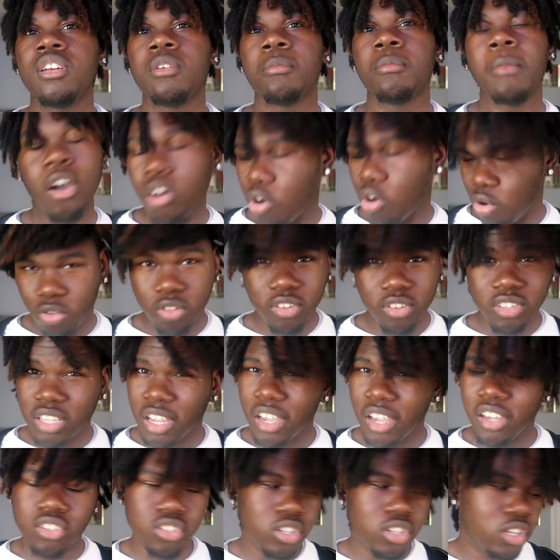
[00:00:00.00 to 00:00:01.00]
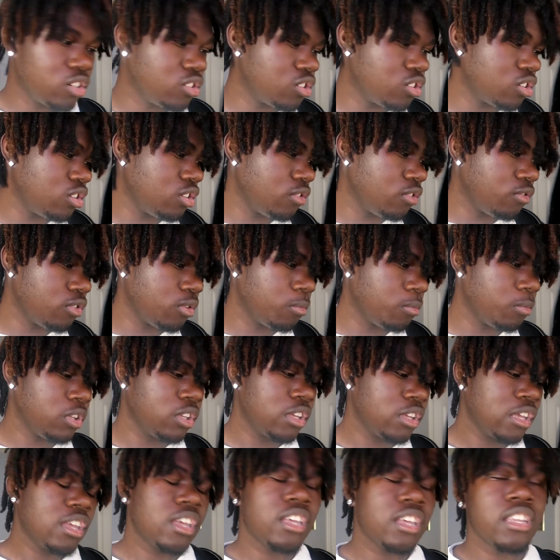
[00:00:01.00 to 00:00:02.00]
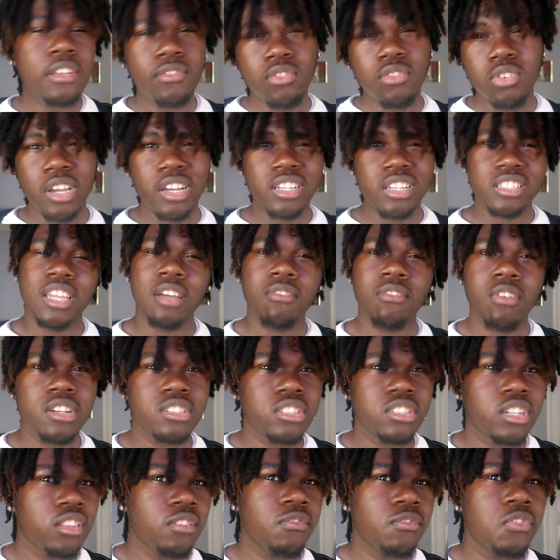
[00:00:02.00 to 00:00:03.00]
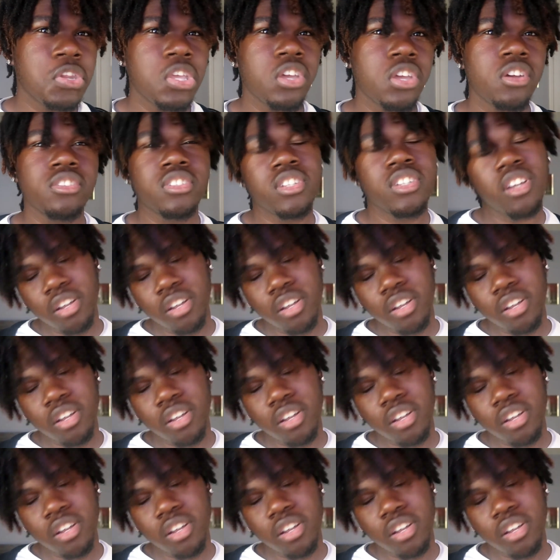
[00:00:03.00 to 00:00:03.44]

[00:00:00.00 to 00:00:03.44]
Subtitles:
my whole entire dread journey, you feel me? And if you guys have watched the other videos,